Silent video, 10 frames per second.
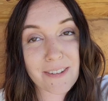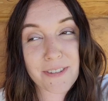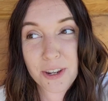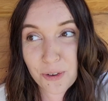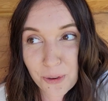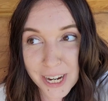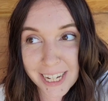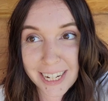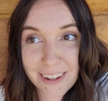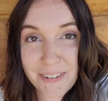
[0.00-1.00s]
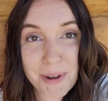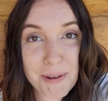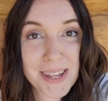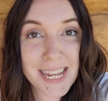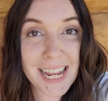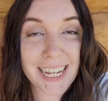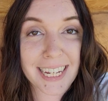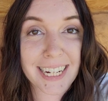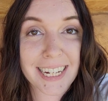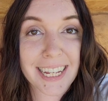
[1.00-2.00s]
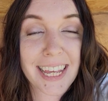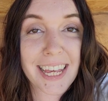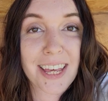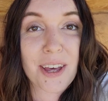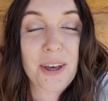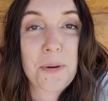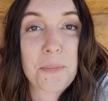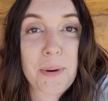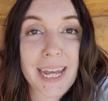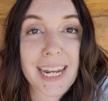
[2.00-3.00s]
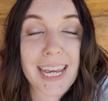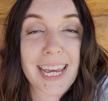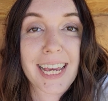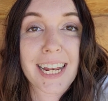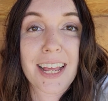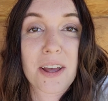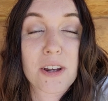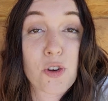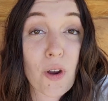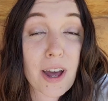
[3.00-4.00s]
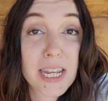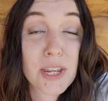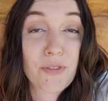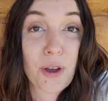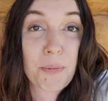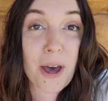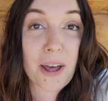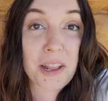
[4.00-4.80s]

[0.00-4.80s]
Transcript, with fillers: Victorian, if I'm not mistaken. But it draws from a